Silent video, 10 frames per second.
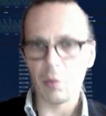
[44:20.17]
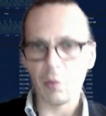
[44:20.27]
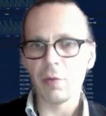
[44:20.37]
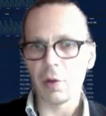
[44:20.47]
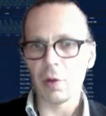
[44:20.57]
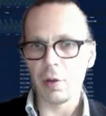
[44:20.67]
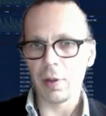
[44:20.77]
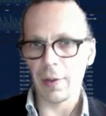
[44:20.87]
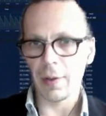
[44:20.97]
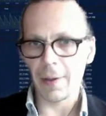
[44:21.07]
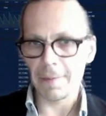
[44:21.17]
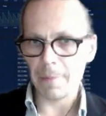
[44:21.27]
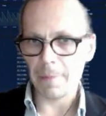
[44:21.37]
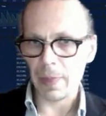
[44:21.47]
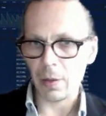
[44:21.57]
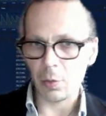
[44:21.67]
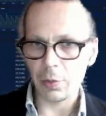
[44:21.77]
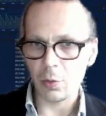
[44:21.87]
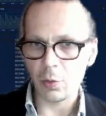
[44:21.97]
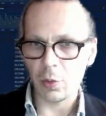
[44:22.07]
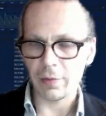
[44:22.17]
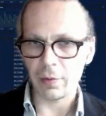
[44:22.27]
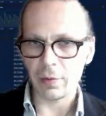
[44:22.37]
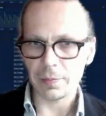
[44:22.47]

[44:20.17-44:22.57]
overall computing workflow.